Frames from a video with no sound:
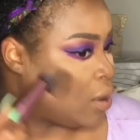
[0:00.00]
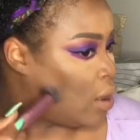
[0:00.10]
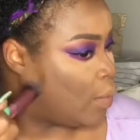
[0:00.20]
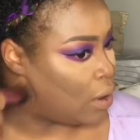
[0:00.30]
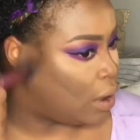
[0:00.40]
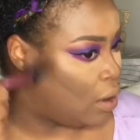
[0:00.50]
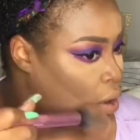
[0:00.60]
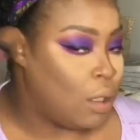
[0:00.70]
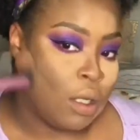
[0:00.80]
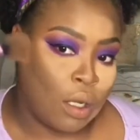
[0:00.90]

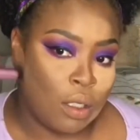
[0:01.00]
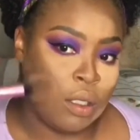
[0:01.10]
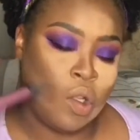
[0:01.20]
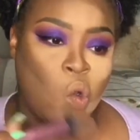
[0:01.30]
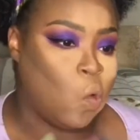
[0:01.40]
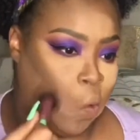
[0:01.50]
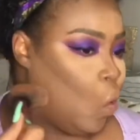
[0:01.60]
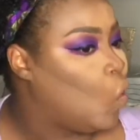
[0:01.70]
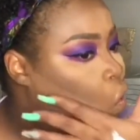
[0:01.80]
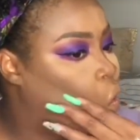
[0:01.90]
chalkboard. Keisha,
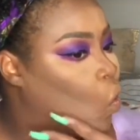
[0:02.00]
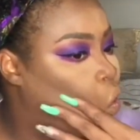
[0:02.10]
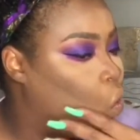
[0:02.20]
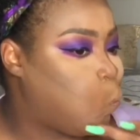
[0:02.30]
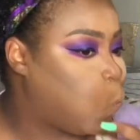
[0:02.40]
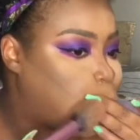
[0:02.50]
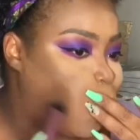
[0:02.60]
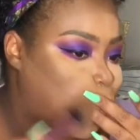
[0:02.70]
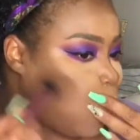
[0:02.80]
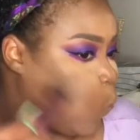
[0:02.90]
that ain't my
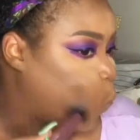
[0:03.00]
name.